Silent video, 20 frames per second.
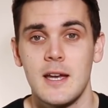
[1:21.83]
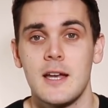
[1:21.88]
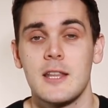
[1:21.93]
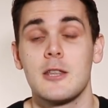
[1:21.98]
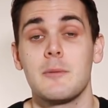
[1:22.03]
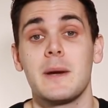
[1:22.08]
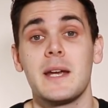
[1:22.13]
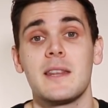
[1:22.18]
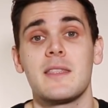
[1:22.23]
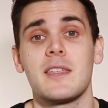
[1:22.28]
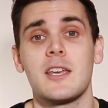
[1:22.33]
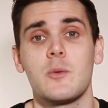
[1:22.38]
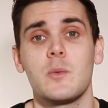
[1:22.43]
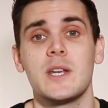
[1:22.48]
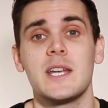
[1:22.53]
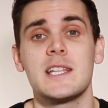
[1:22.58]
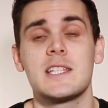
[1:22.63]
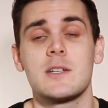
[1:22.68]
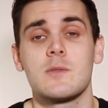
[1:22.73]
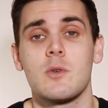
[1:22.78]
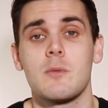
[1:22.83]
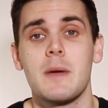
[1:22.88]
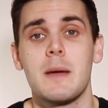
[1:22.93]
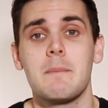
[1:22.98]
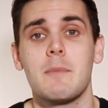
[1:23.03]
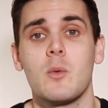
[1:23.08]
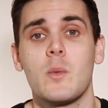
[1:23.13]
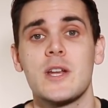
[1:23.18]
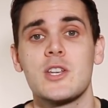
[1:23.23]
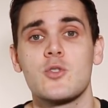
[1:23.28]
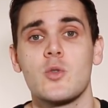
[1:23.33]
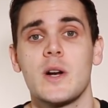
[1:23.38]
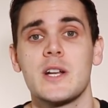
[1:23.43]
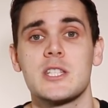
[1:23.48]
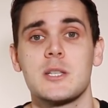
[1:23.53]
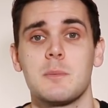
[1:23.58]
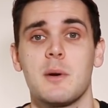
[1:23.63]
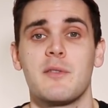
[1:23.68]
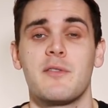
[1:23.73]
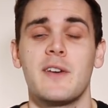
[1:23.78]
The main thing we need to remember when trying
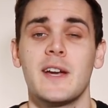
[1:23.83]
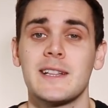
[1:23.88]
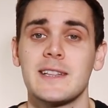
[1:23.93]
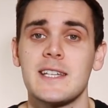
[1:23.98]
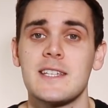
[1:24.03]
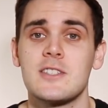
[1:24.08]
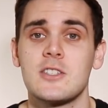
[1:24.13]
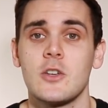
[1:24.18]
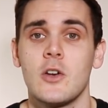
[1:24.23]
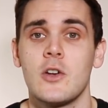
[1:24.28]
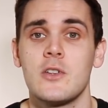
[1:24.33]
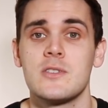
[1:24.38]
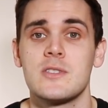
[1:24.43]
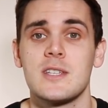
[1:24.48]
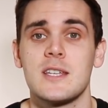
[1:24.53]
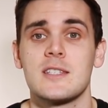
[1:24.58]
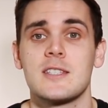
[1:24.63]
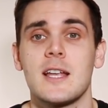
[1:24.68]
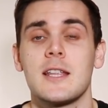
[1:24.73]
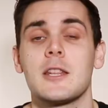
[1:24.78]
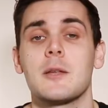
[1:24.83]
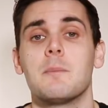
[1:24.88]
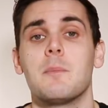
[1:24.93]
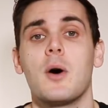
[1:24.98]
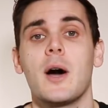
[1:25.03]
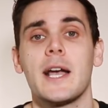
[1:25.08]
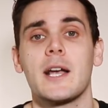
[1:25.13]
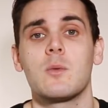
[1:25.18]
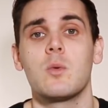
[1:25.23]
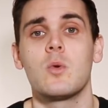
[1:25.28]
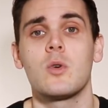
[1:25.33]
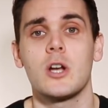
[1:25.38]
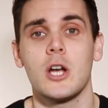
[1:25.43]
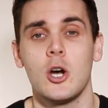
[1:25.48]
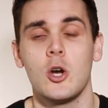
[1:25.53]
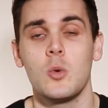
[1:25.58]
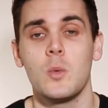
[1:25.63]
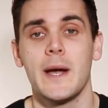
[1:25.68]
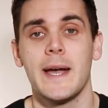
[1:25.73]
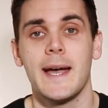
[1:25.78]
to perfect these turns is that the bike will
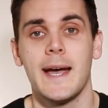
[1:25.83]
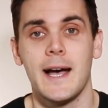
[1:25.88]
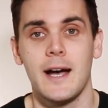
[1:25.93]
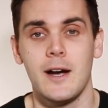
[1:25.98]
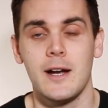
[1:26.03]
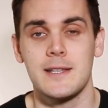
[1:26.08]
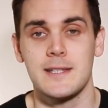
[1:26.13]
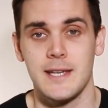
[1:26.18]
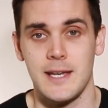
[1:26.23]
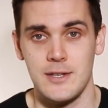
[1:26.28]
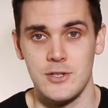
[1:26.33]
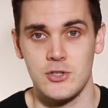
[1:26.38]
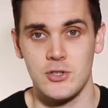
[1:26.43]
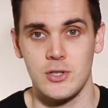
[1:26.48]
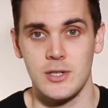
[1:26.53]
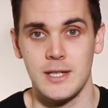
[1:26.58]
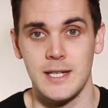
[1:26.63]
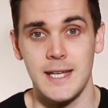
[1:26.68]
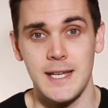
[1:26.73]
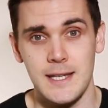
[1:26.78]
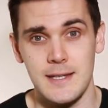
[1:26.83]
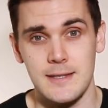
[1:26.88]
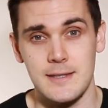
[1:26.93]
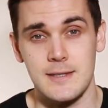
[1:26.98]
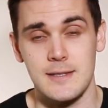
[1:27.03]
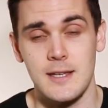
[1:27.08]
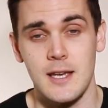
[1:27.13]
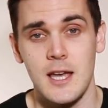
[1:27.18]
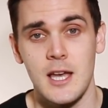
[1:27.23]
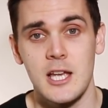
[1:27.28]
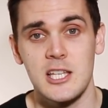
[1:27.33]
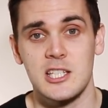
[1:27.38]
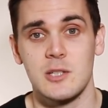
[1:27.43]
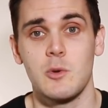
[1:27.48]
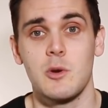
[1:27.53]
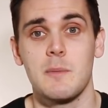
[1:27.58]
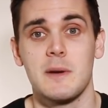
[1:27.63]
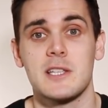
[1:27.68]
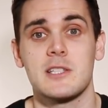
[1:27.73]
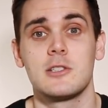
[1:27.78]
go where our attention is, so
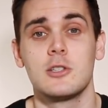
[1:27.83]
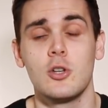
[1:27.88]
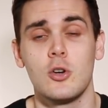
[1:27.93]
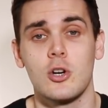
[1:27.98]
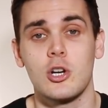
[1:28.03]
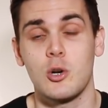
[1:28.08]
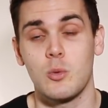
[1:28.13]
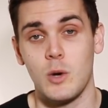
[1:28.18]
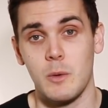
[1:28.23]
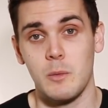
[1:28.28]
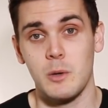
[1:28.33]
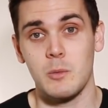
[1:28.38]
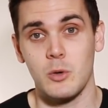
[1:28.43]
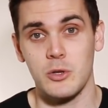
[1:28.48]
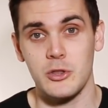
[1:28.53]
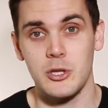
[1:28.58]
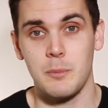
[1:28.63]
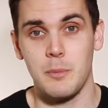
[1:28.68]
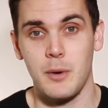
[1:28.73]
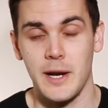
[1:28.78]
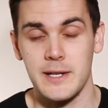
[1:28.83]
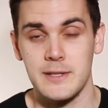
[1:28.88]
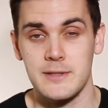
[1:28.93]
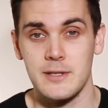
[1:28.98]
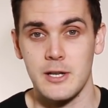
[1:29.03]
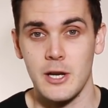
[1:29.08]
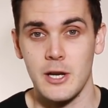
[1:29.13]
we must look where we want the bike to